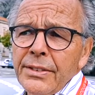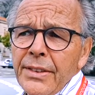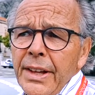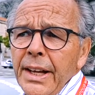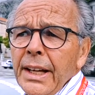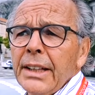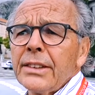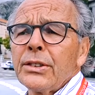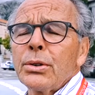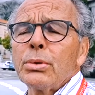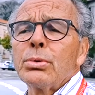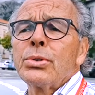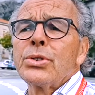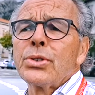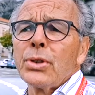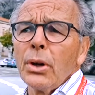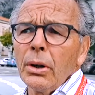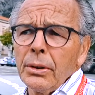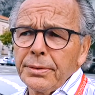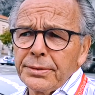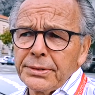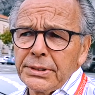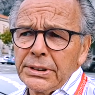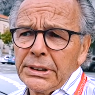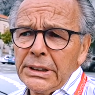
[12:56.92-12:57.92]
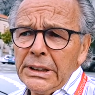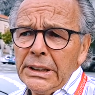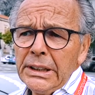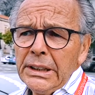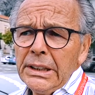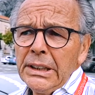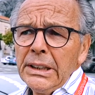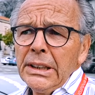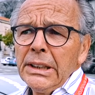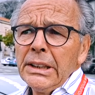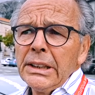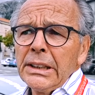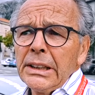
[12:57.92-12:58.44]
they are too soft.
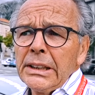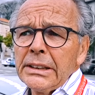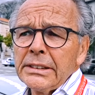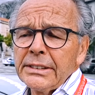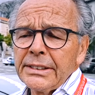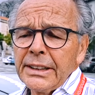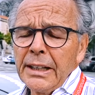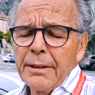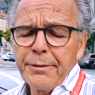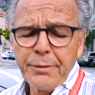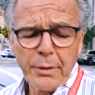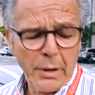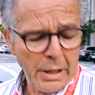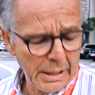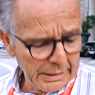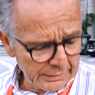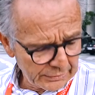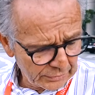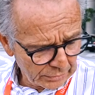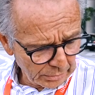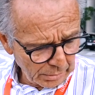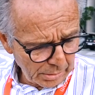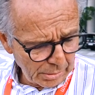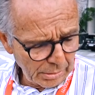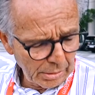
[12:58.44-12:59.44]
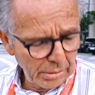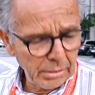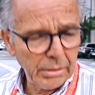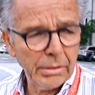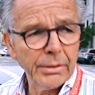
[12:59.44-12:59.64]
And therefore I saw,